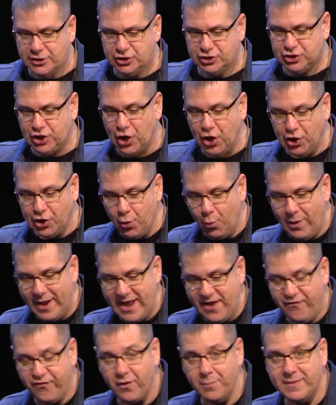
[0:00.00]
turn
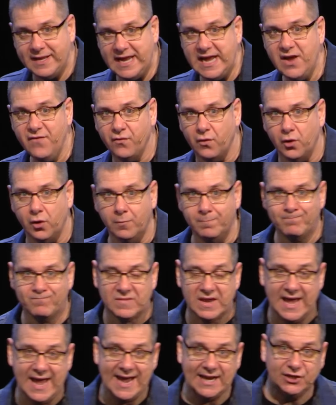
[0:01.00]
away from evil
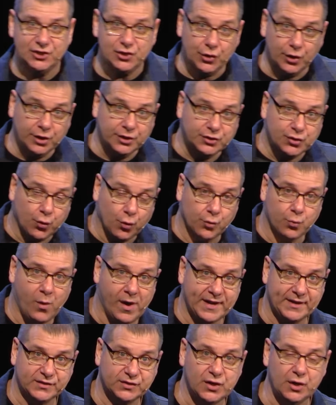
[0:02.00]
and turn toward
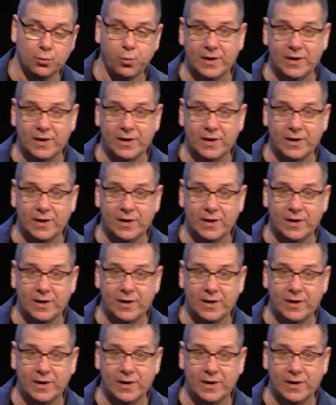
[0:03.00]
what is good,